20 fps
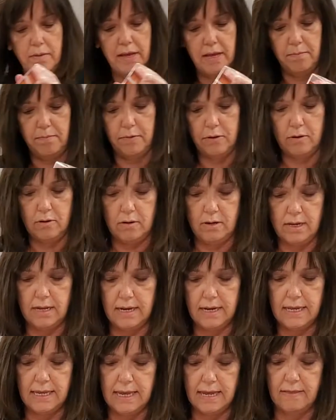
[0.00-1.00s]
pepper. And
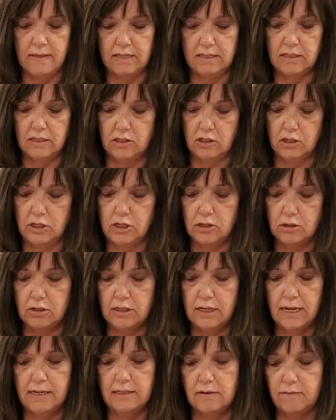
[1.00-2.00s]
again, this is to your
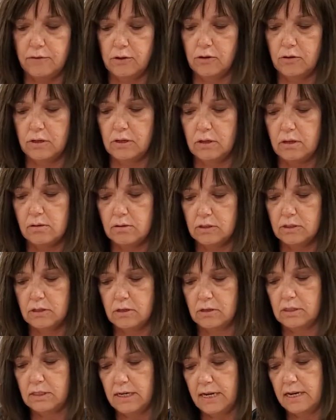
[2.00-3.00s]
taste. If you're on the low
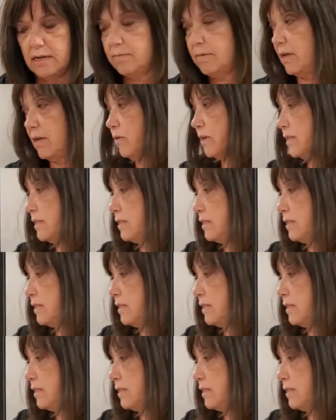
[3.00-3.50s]
salt diet, you might want to